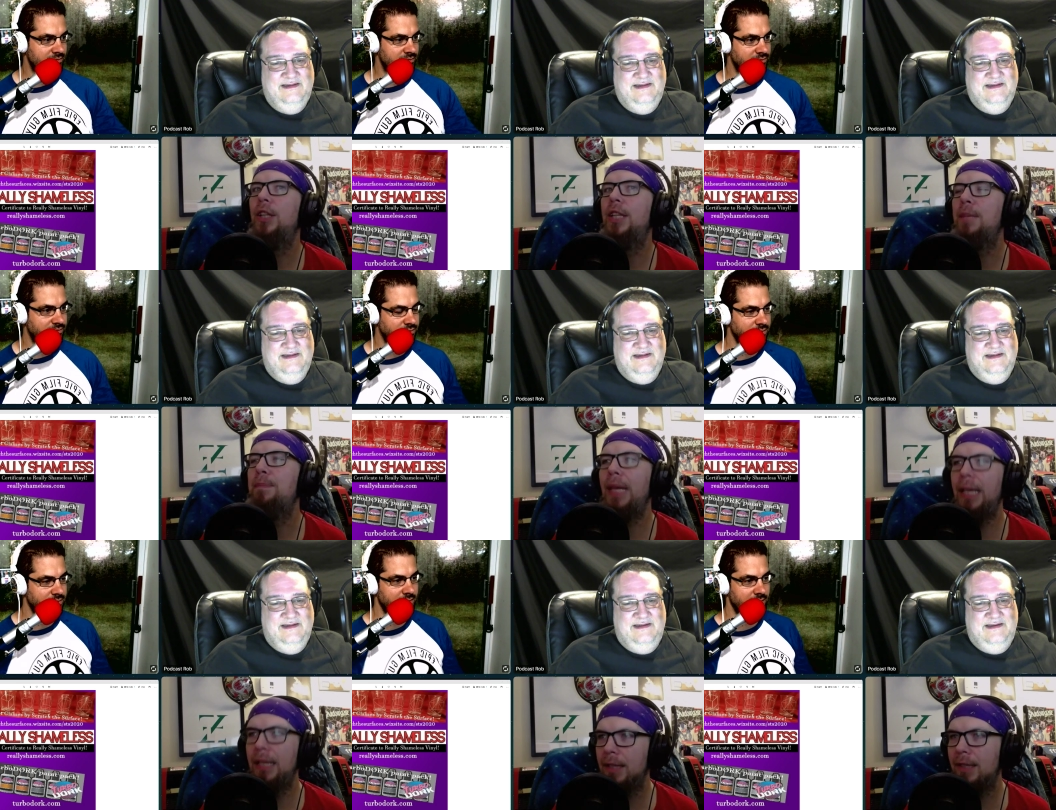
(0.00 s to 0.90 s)
Speaker 1: The
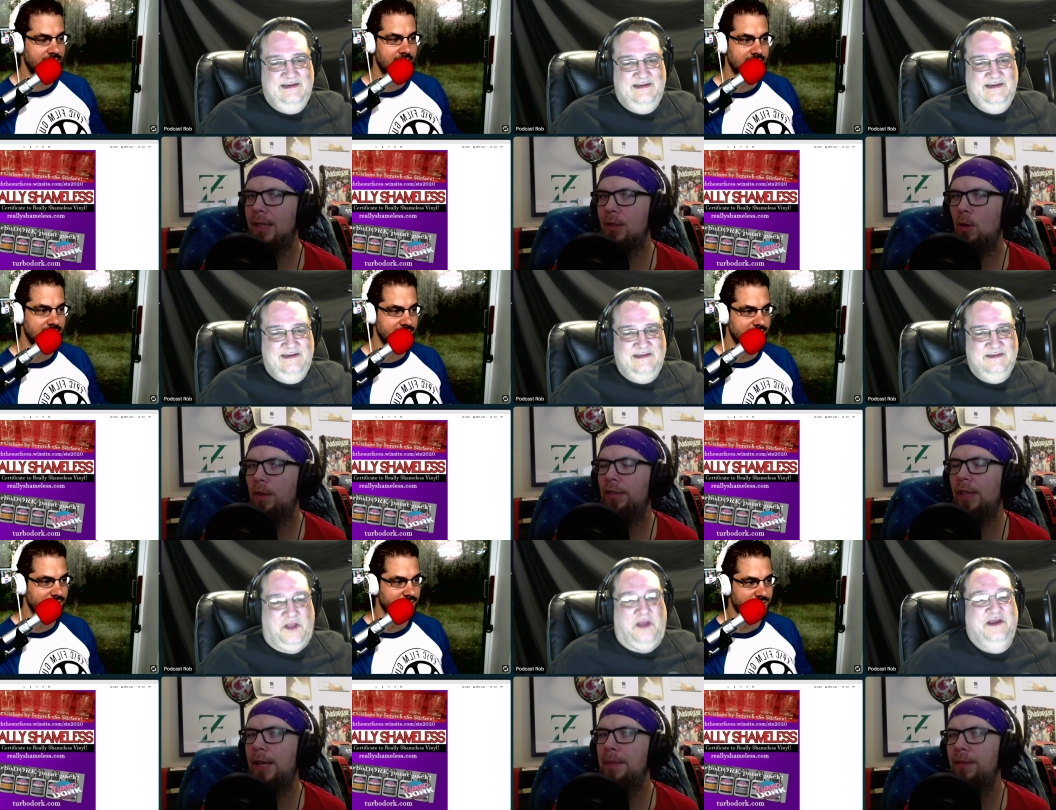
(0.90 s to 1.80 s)
biggest sort of
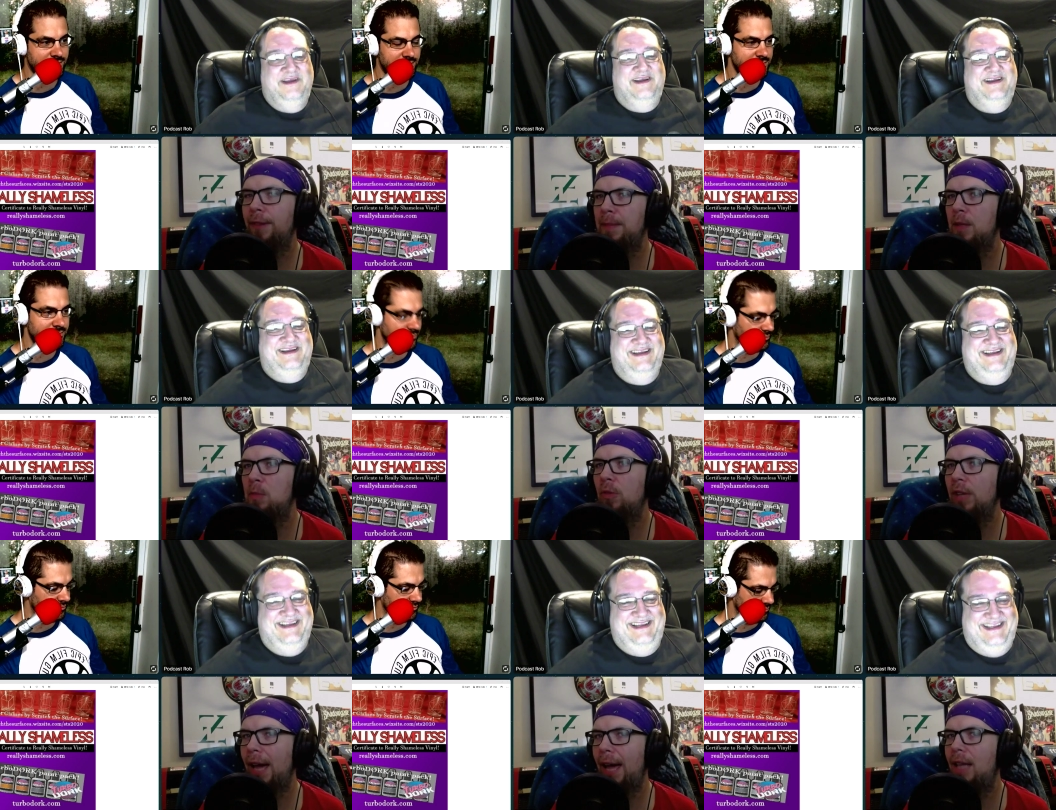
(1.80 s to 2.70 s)
claim to fame this
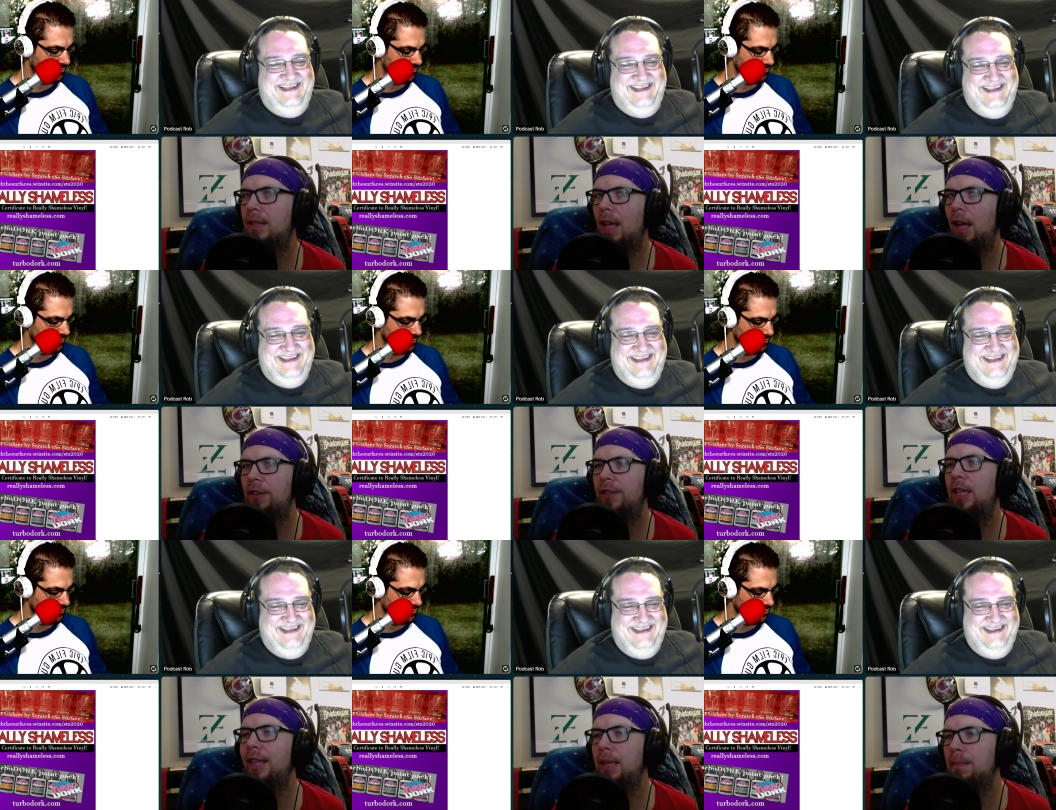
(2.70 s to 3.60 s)
movie has, other
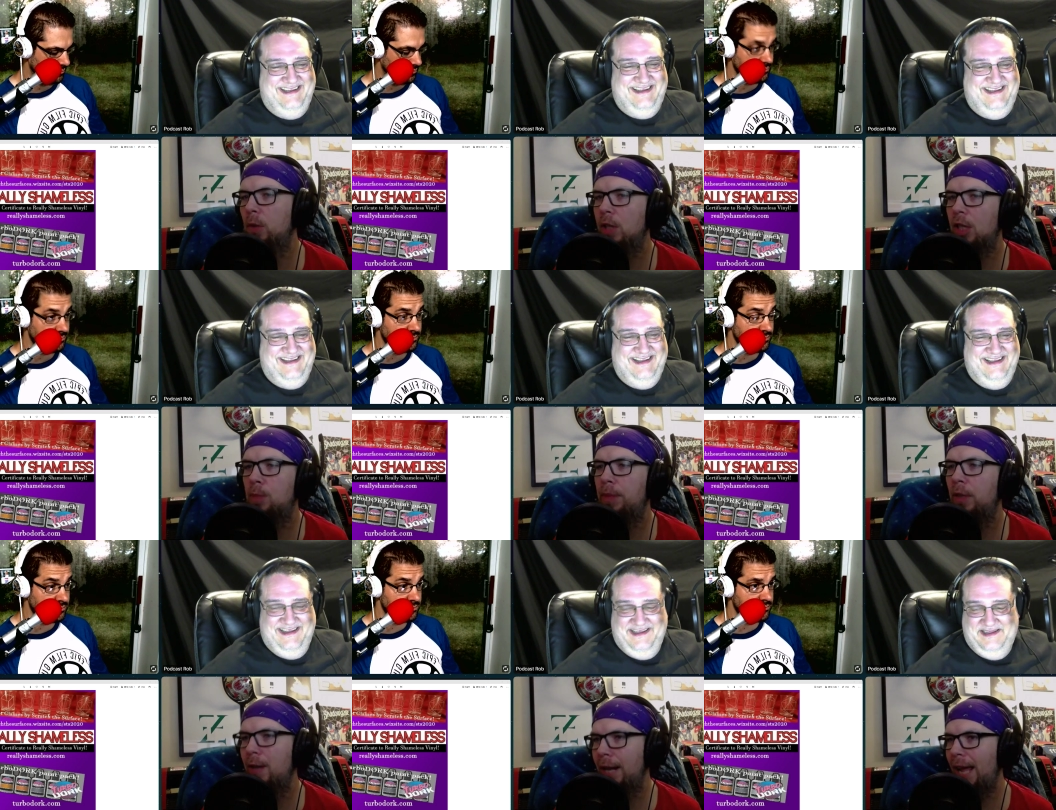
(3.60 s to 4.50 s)
than the most
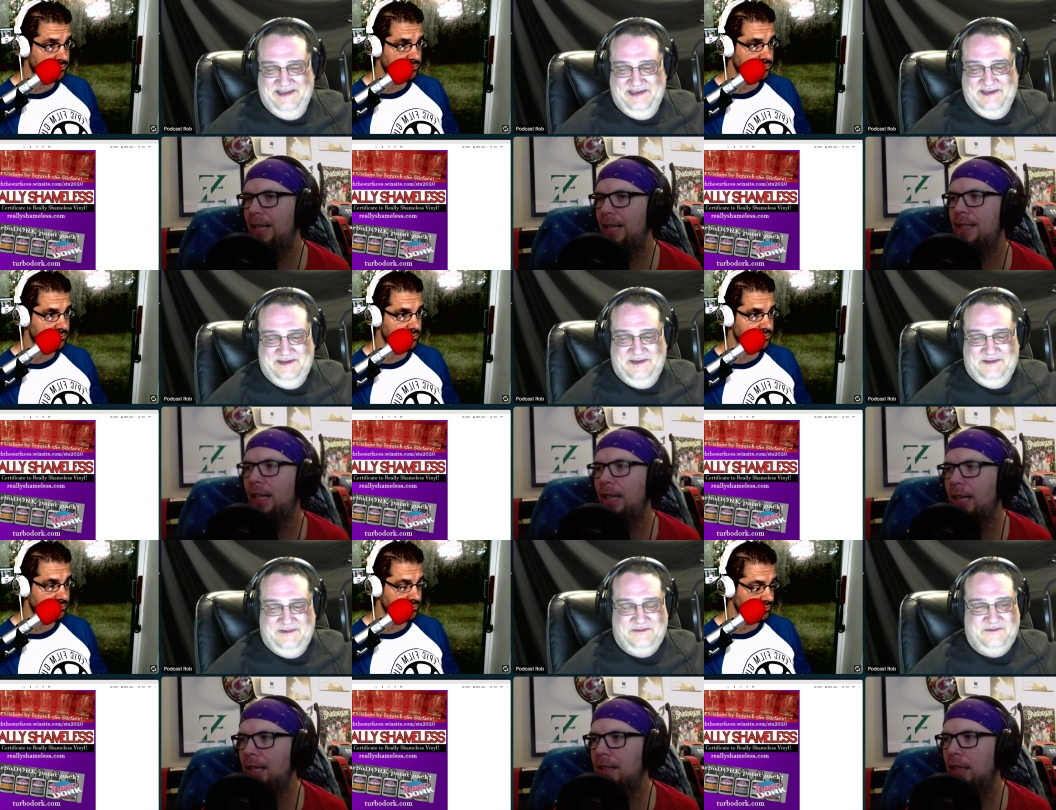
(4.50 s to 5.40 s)
exploded heads in
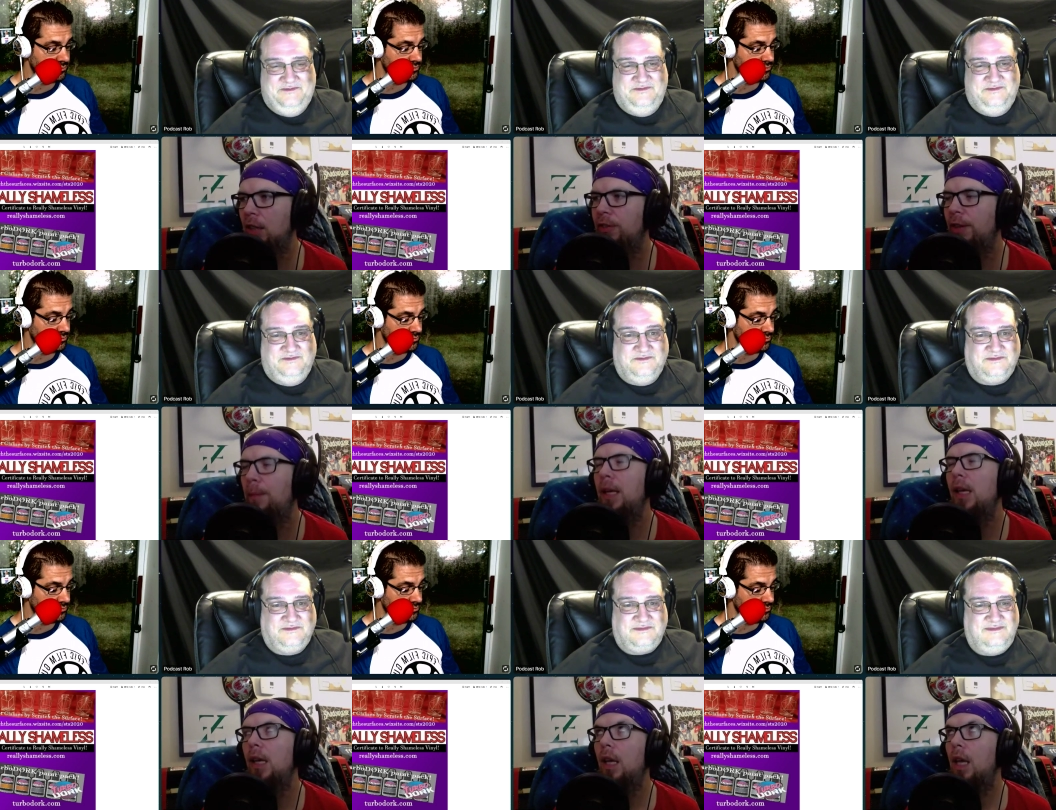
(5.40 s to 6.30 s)
a single film,
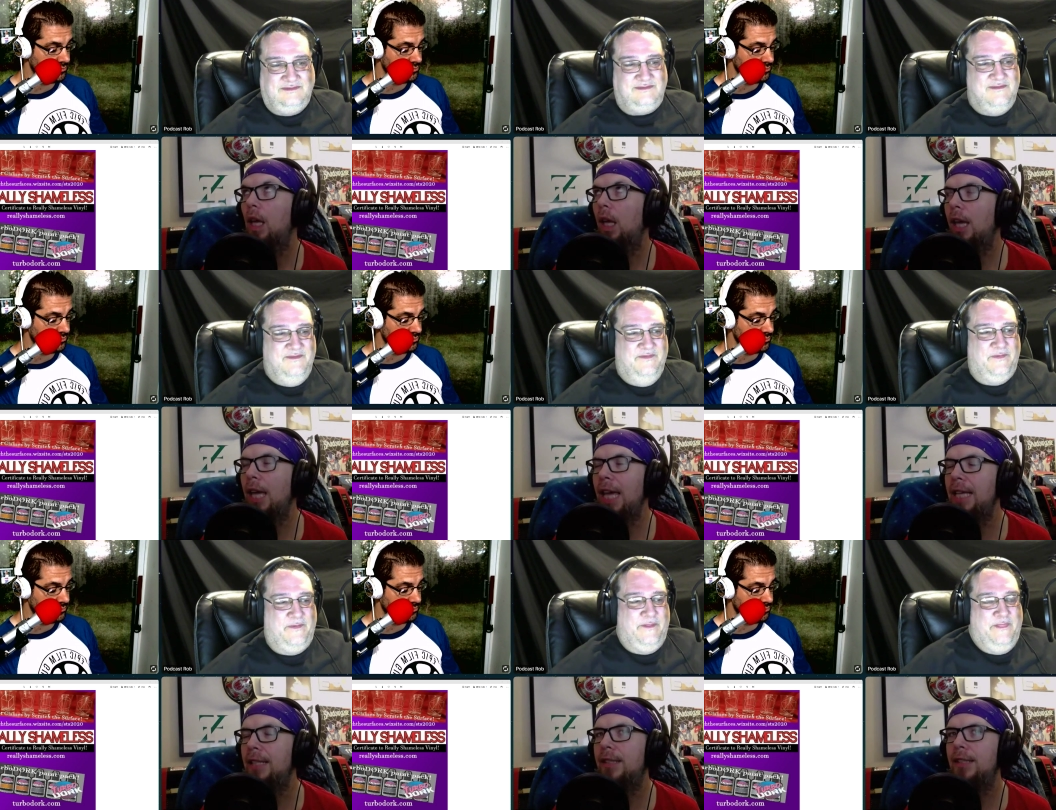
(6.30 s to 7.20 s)

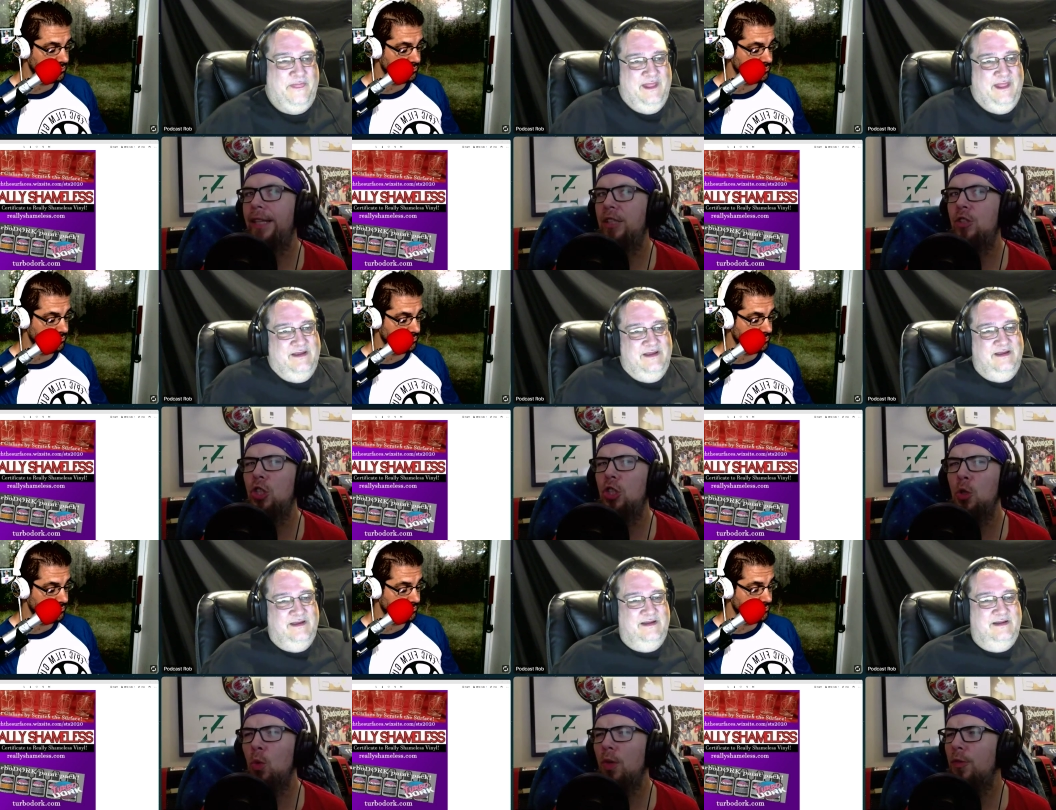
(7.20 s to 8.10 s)
is that
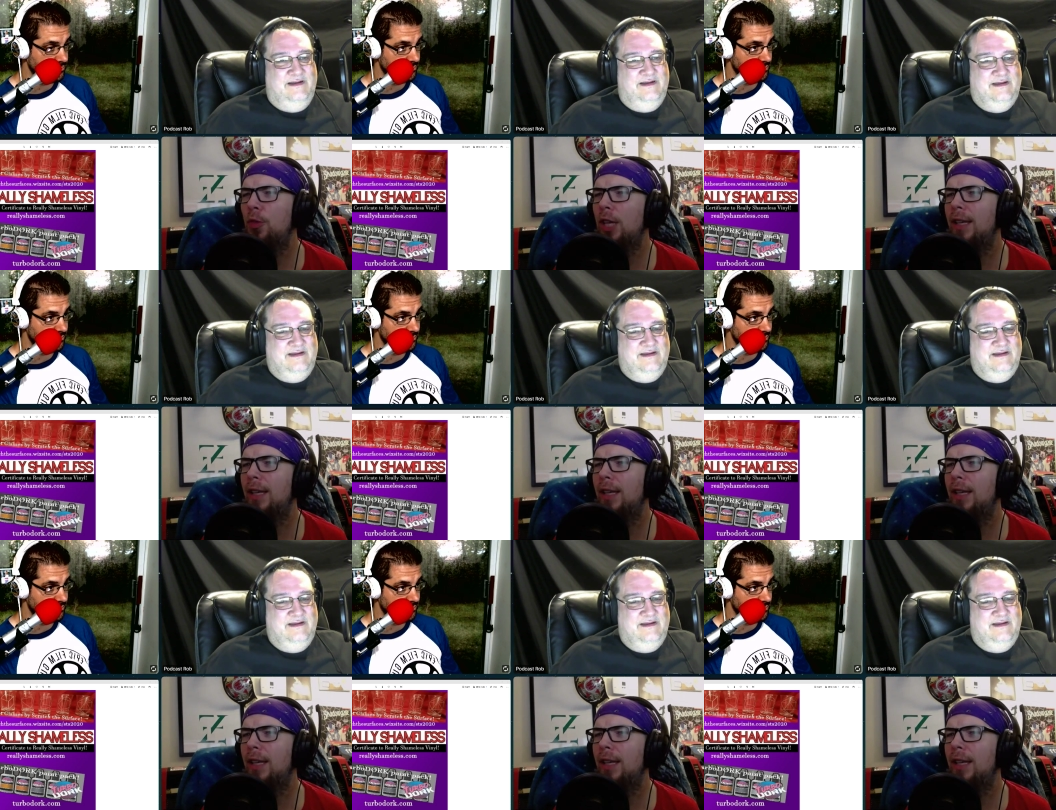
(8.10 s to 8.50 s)
two of the